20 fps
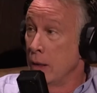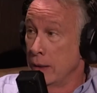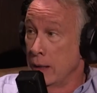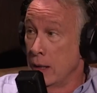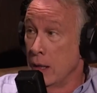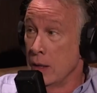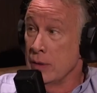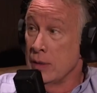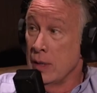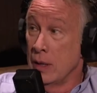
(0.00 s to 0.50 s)

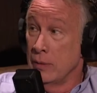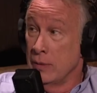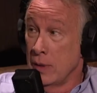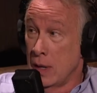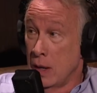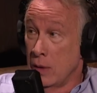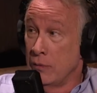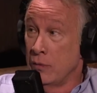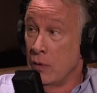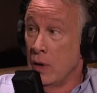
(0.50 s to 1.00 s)
gals
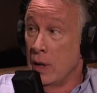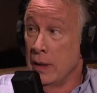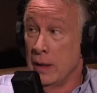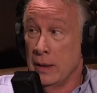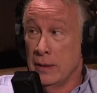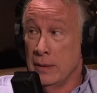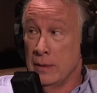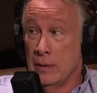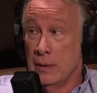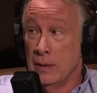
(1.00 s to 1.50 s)
out front,
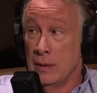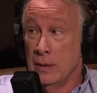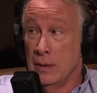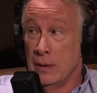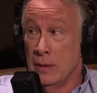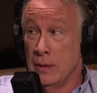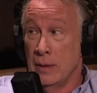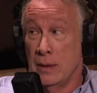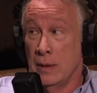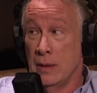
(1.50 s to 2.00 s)
and
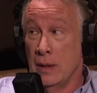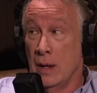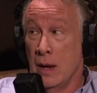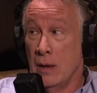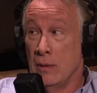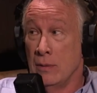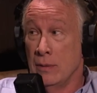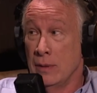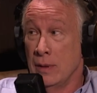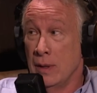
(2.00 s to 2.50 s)
you
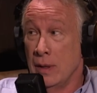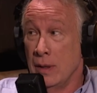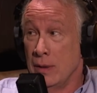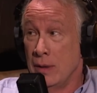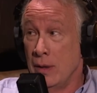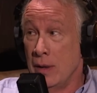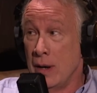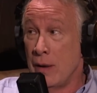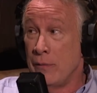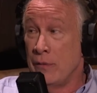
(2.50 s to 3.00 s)
know,
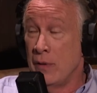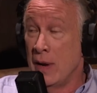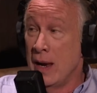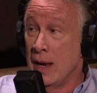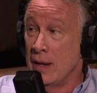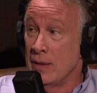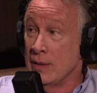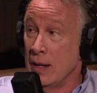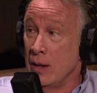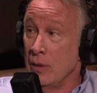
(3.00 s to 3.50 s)
they're not
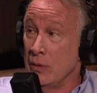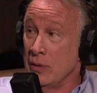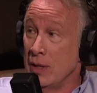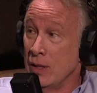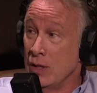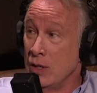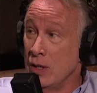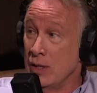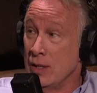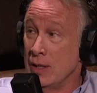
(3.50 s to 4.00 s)
fans. They don't
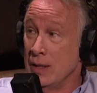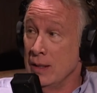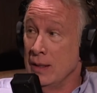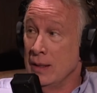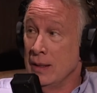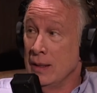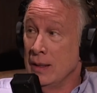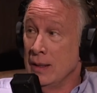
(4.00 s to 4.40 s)
think she's the